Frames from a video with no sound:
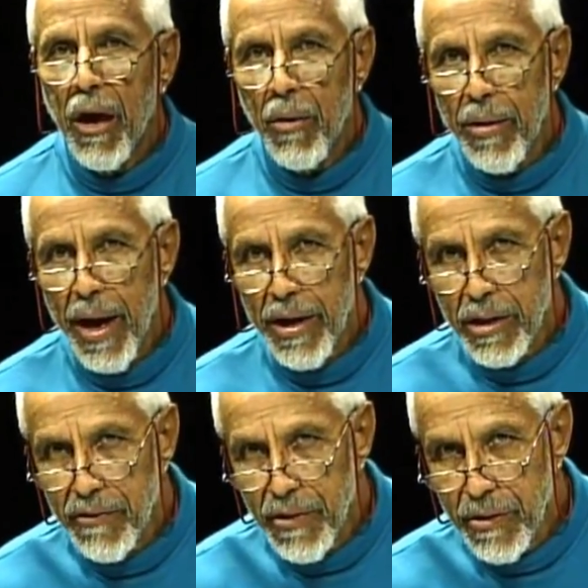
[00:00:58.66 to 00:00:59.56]
where I
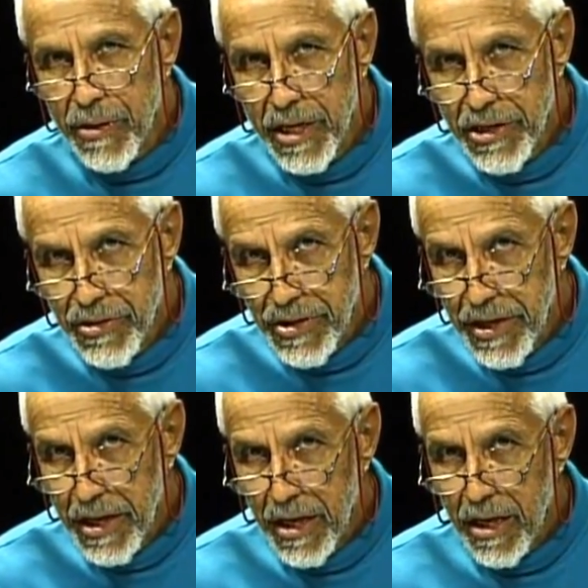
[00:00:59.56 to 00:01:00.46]
interview
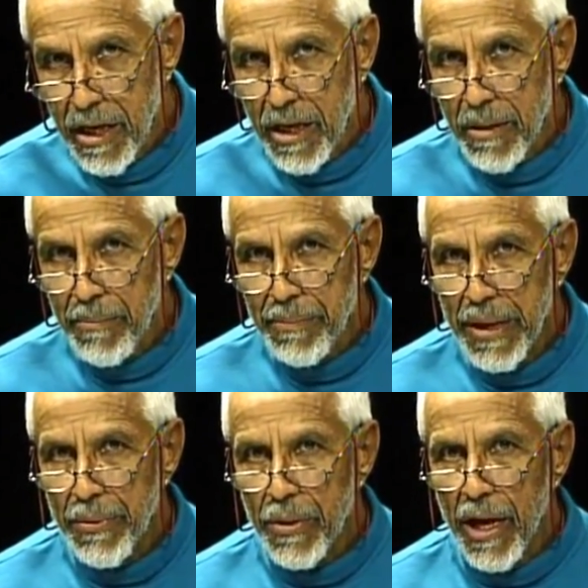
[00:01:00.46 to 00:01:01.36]
interesting
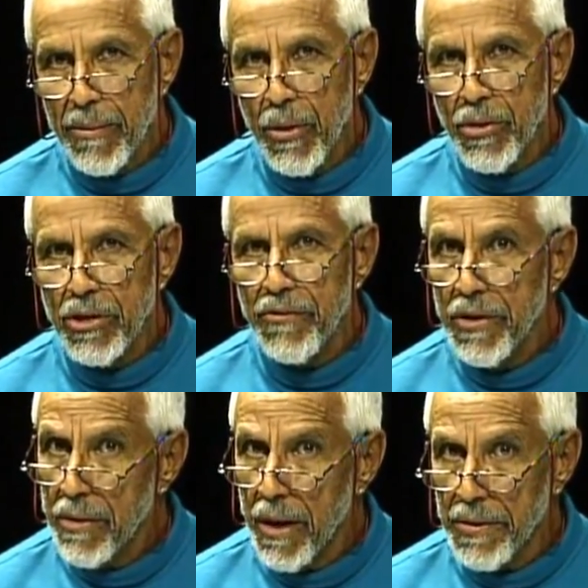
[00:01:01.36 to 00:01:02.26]
people like most of
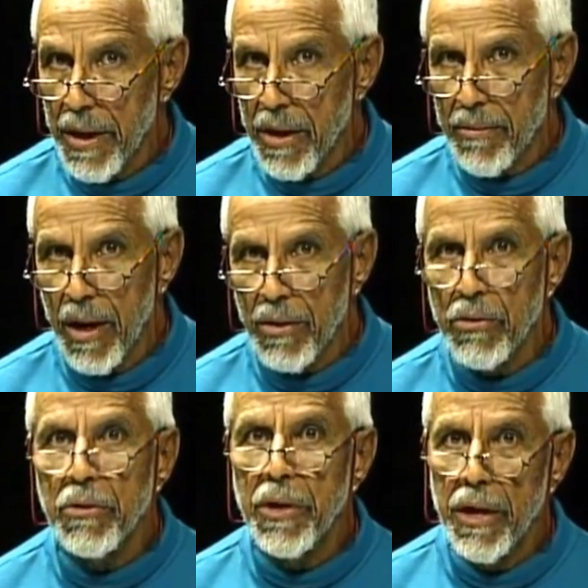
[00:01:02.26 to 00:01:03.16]
you out there about
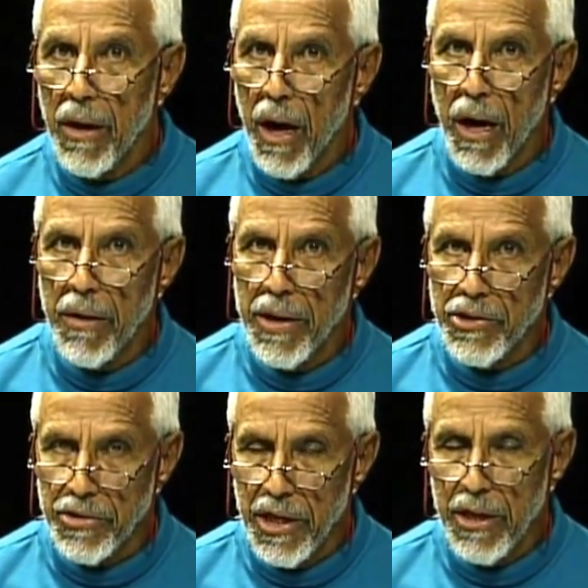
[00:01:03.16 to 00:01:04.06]
who they are as
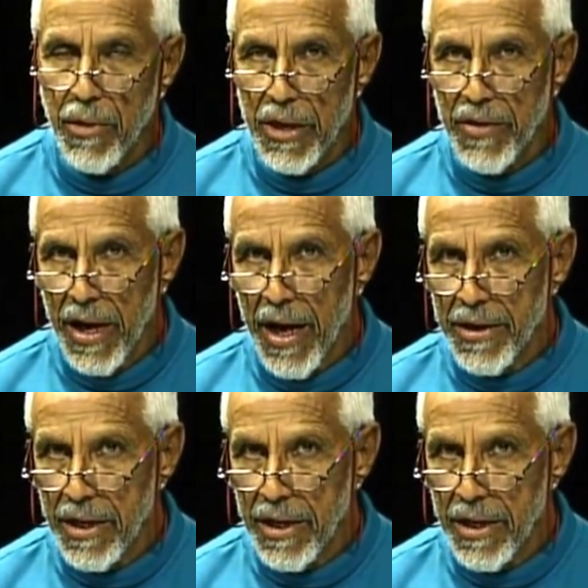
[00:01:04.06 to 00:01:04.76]
unique, one of a kind